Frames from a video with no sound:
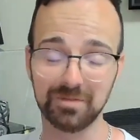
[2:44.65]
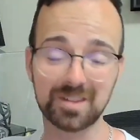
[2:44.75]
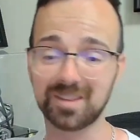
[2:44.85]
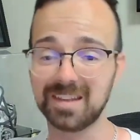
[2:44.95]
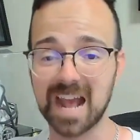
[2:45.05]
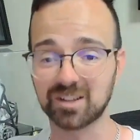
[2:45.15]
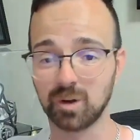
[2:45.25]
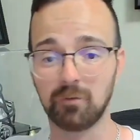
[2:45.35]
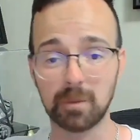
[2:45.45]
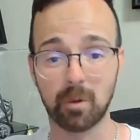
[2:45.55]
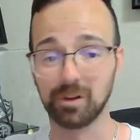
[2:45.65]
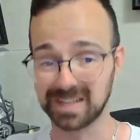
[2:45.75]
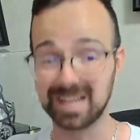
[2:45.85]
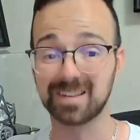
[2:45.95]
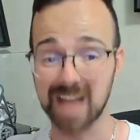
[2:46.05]
This is the National Football
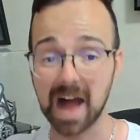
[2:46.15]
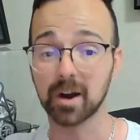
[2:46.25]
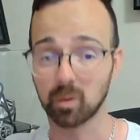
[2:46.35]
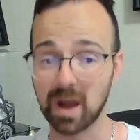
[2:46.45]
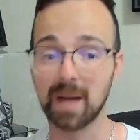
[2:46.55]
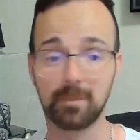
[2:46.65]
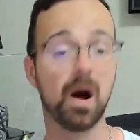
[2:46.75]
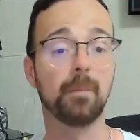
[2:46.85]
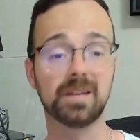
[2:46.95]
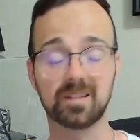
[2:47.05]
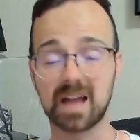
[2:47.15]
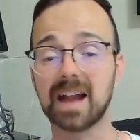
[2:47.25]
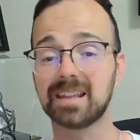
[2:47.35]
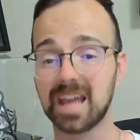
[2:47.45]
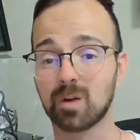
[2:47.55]
League. He's got to ramp up and he's got
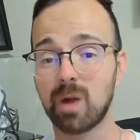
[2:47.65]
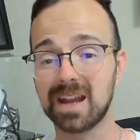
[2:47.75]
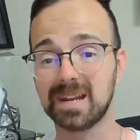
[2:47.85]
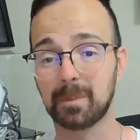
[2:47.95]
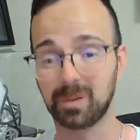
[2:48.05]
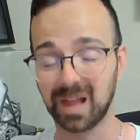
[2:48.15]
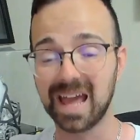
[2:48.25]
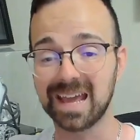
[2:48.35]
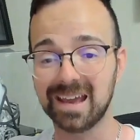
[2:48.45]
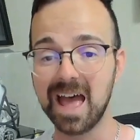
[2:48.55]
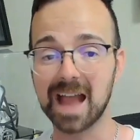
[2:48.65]
to get ready to play